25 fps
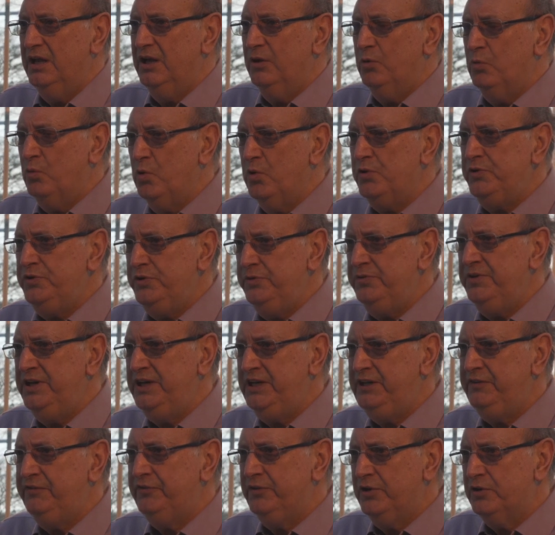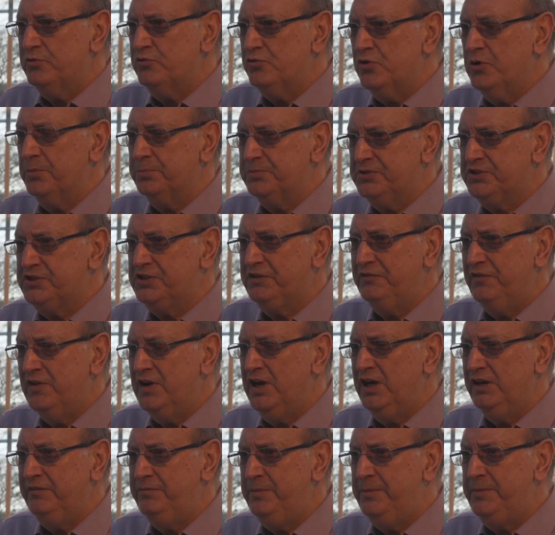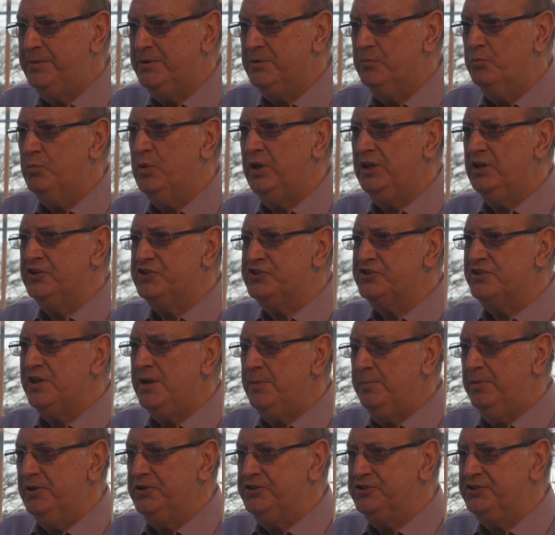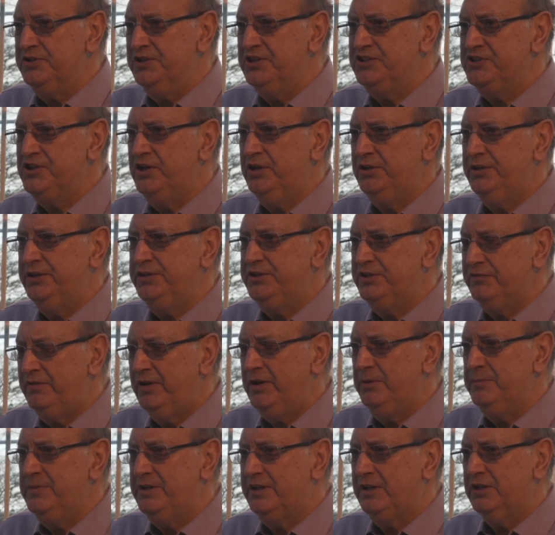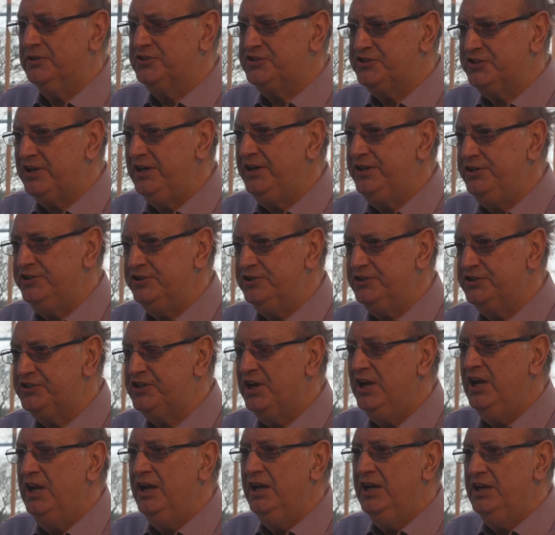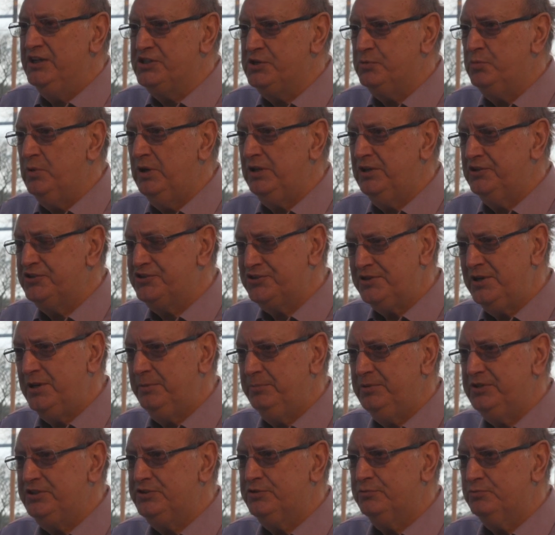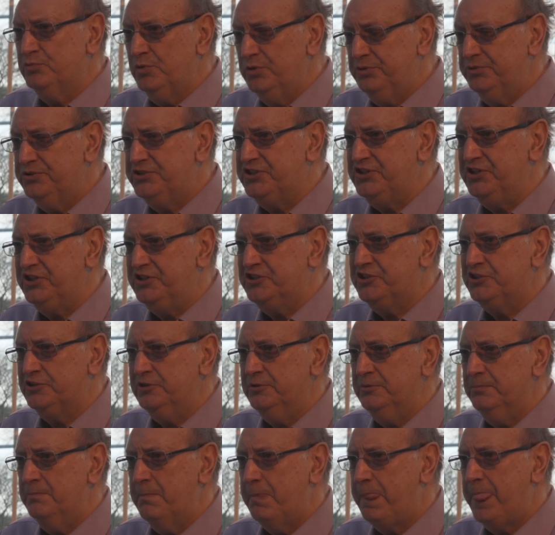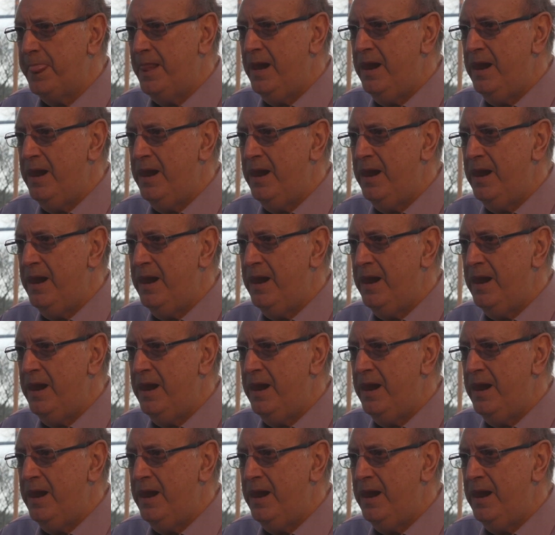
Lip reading: What you need for the crop to survive and become well established in these early developmental stages is a well established root system,